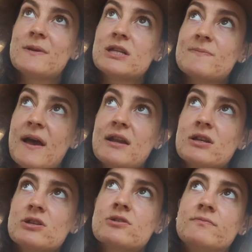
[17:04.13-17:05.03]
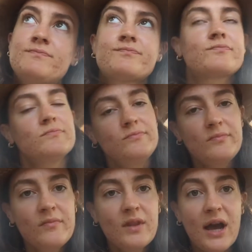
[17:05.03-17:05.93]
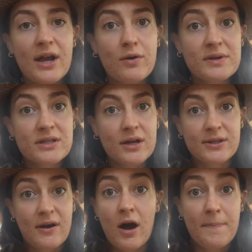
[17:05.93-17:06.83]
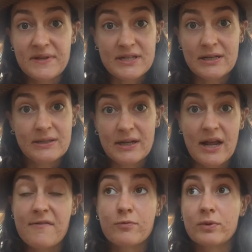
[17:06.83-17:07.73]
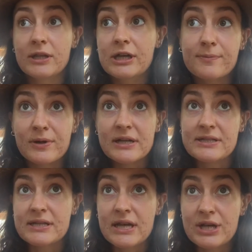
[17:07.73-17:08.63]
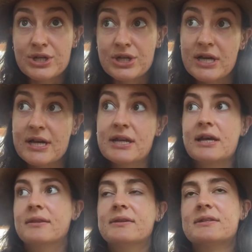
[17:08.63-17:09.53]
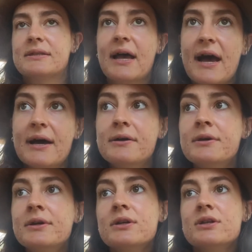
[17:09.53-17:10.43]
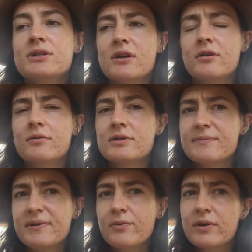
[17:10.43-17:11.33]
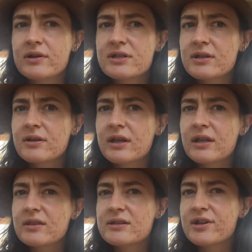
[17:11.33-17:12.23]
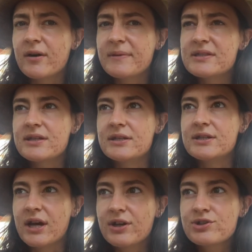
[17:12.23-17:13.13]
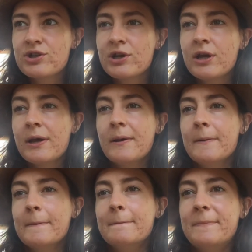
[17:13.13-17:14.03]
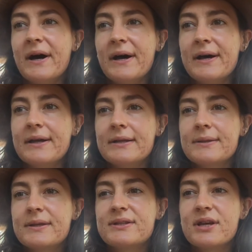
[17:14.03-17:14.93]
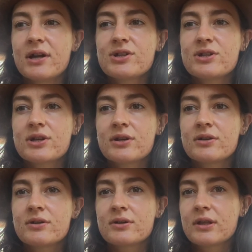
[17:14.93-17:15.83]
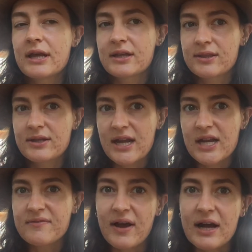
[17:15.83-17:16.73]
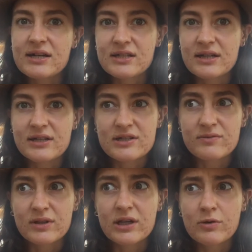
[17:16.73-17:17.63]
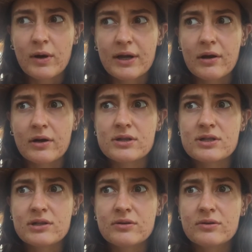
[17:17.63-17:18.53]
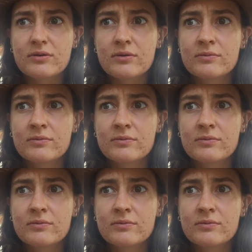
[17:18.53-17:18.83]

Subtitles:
Spanish, I always got the opposite, that I have really good pronunciation and this and that. So it was a bit weird to get these comments in Dutch. But the Dutch, like the native accent, is really quite hard to